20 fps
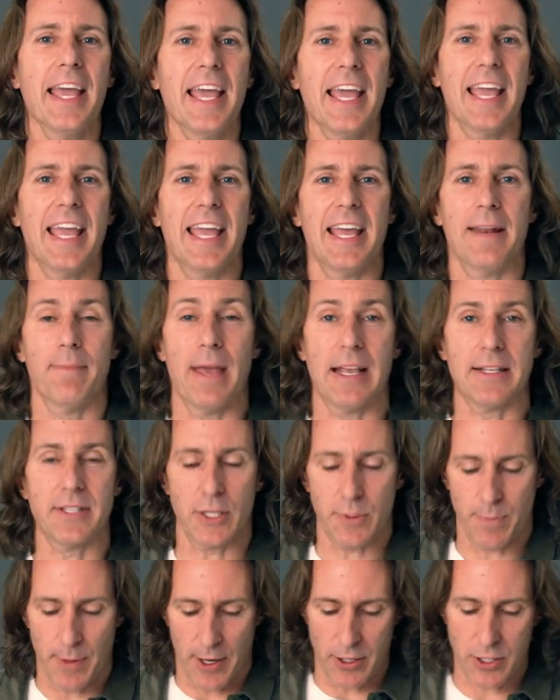It makes
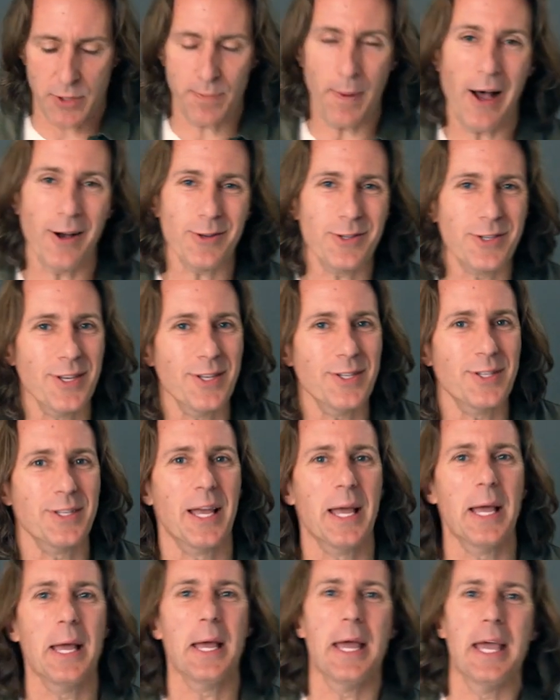us better spouses,
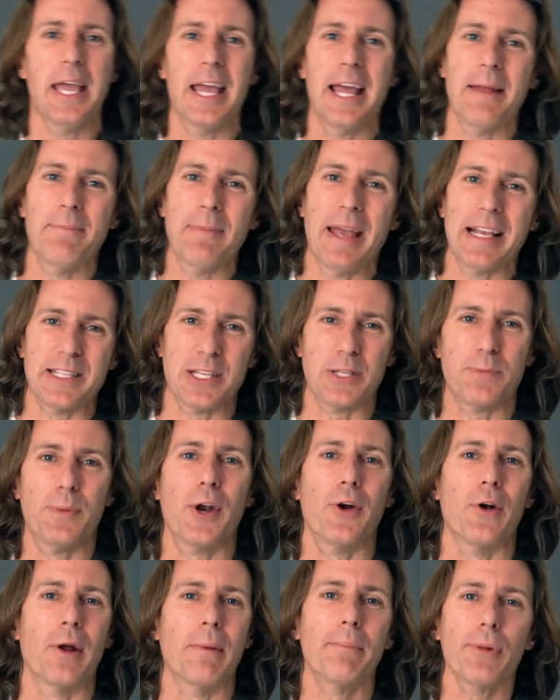it makes us
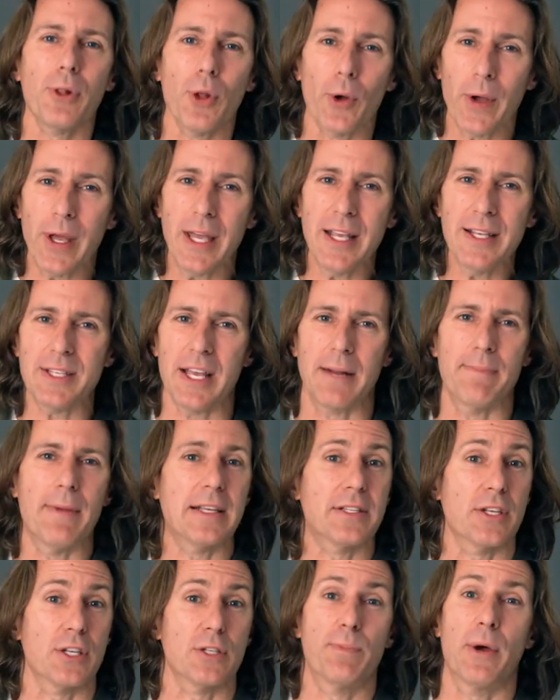better employees, it
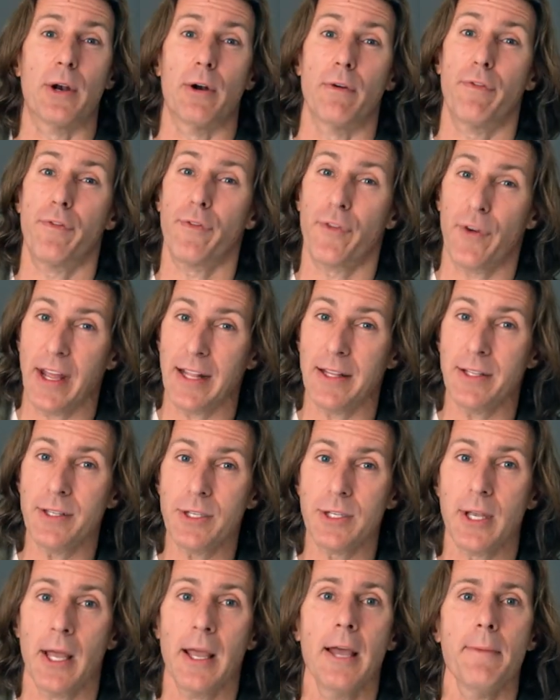makes us better
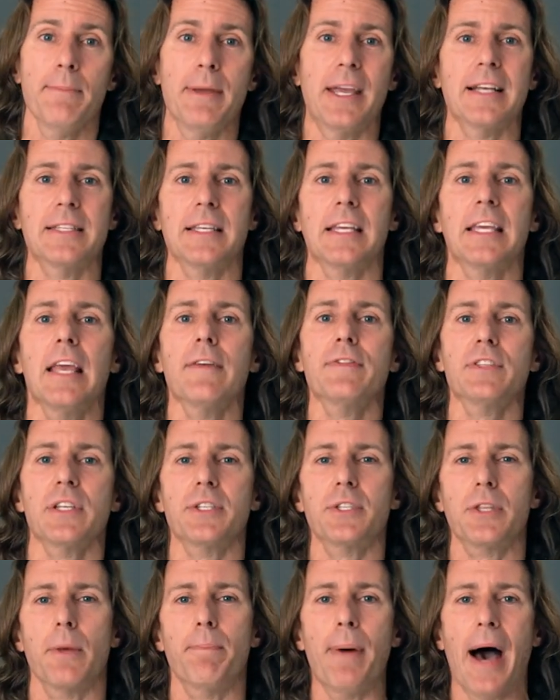friends, because it gives
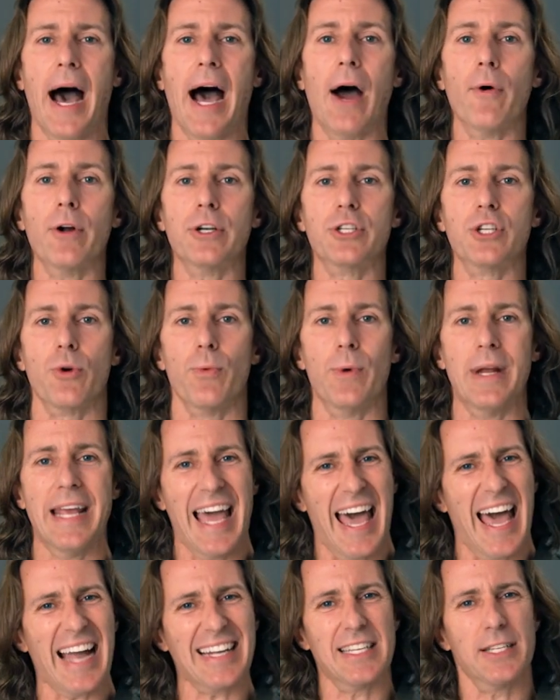us the power to
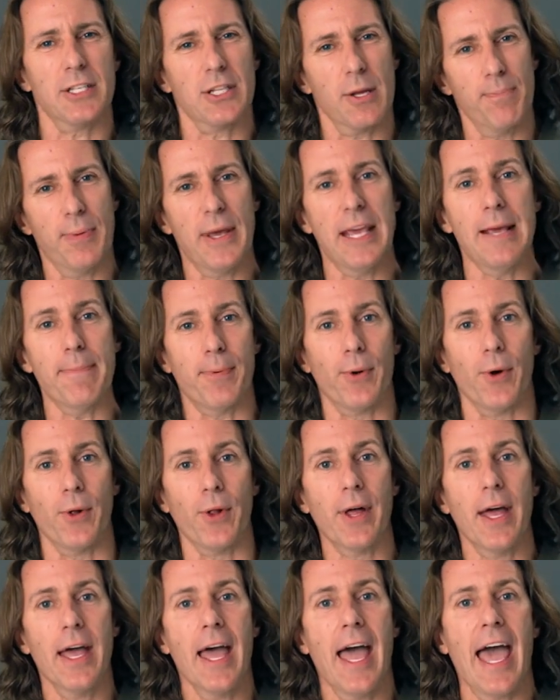react to
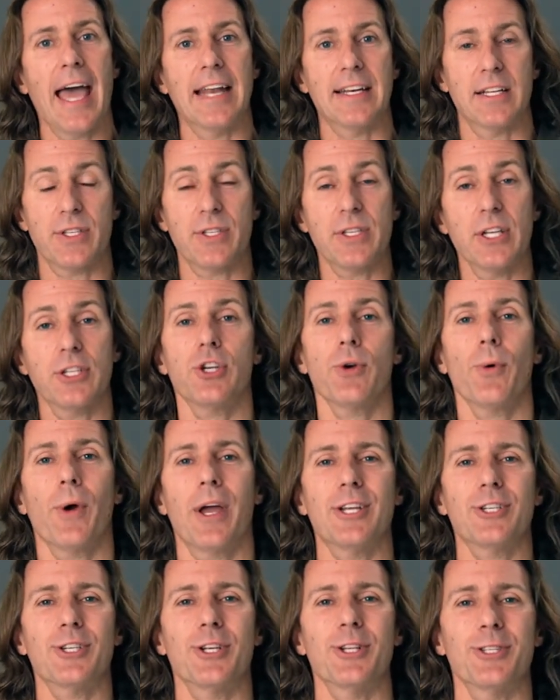people and to
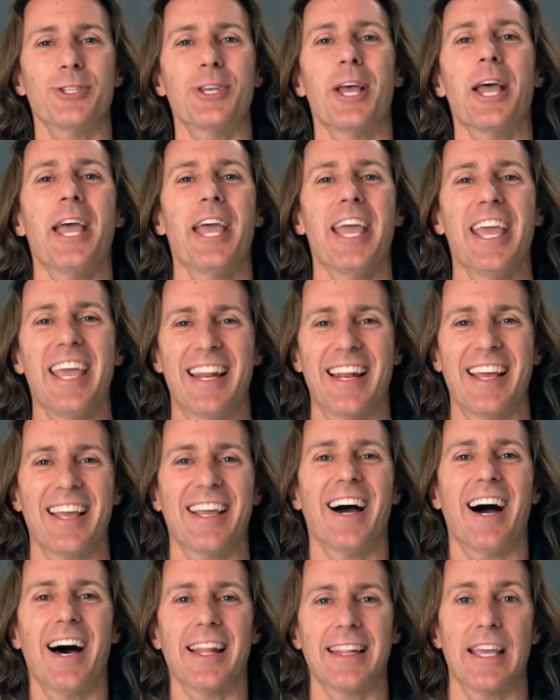situations in a
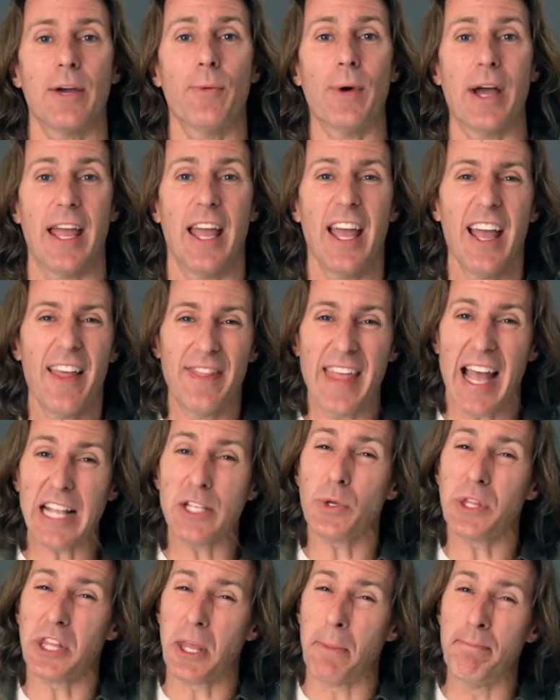godly way.
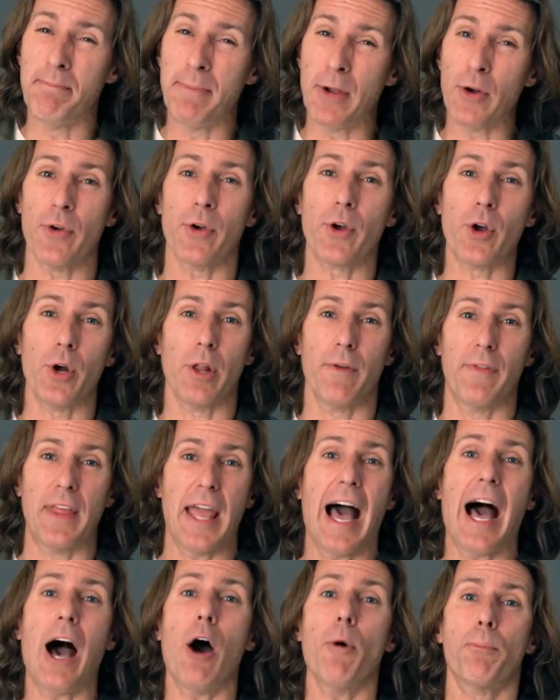That's what the miracle of
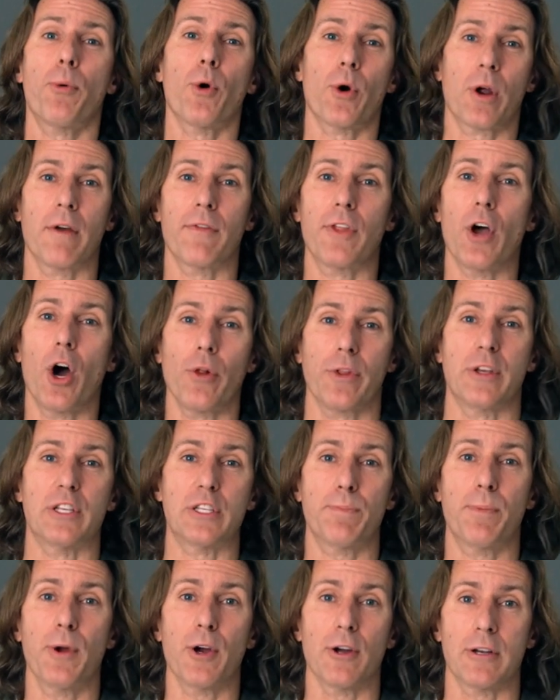the outpouring of the Holy
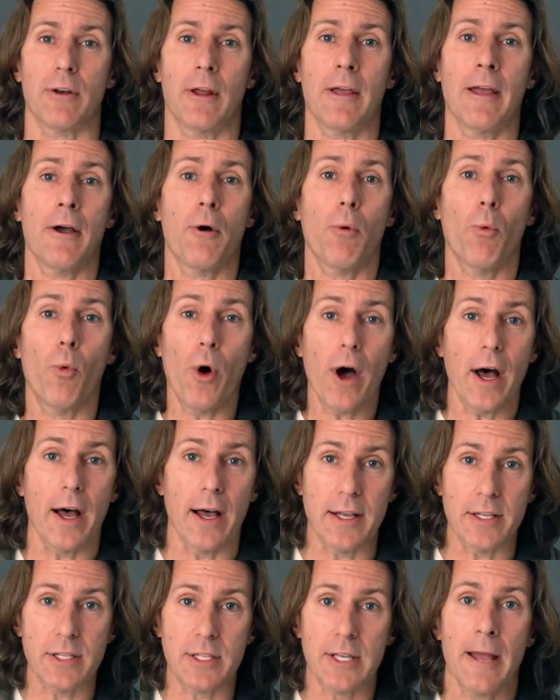Spirit
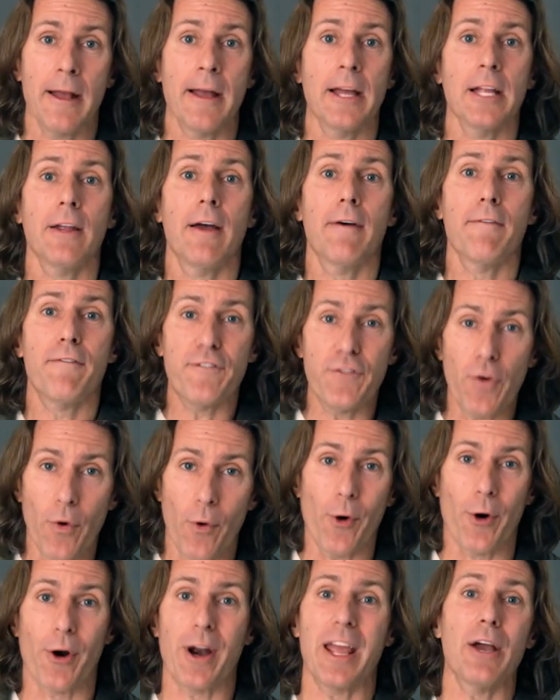was
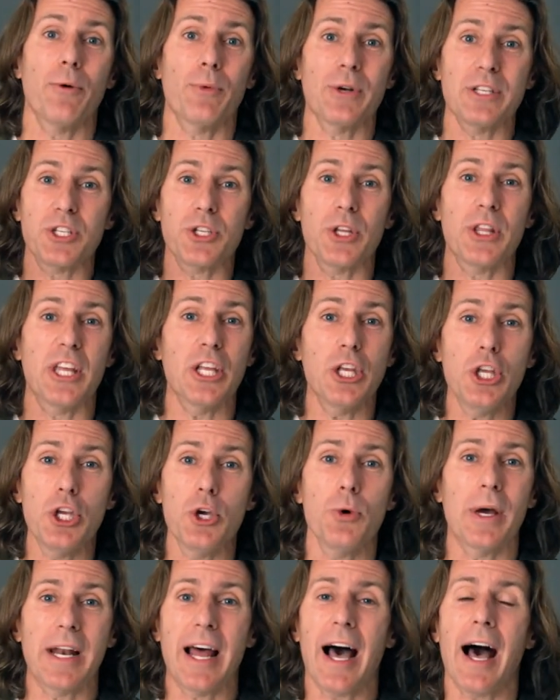for. It was so that
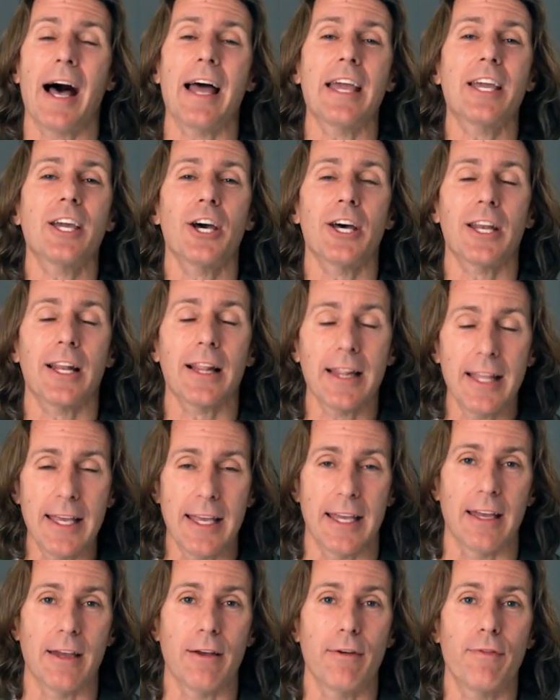you and I could
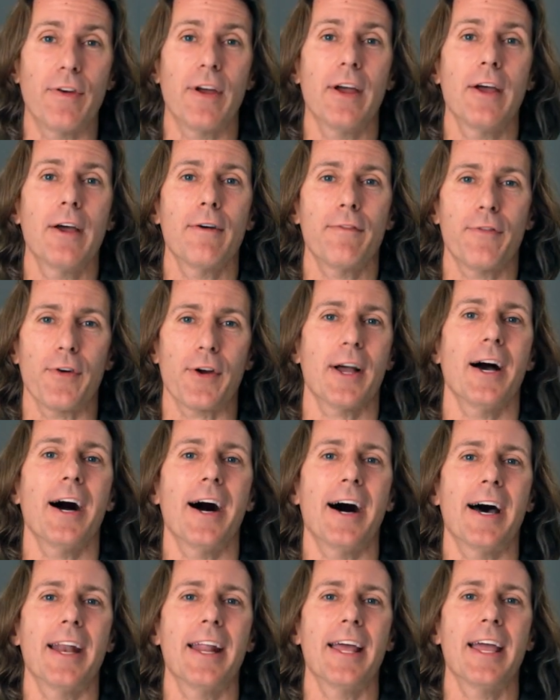live for
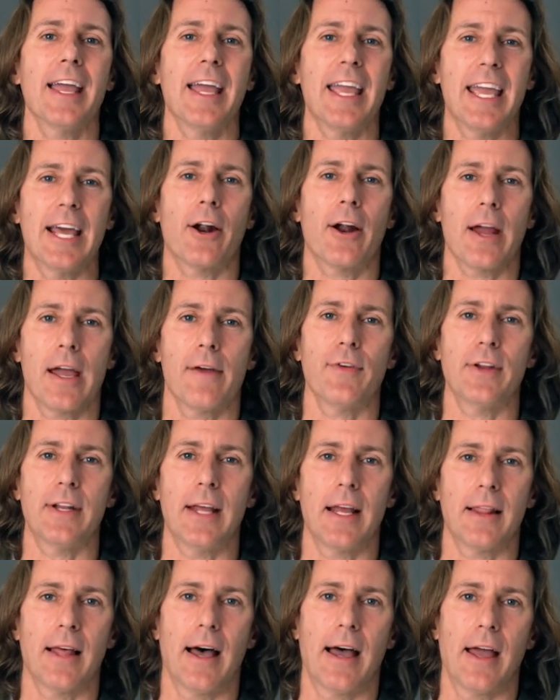God in our
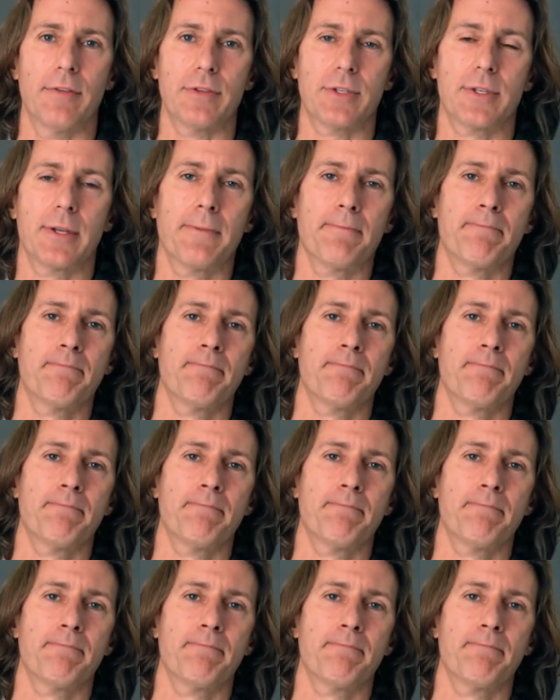everyday lives.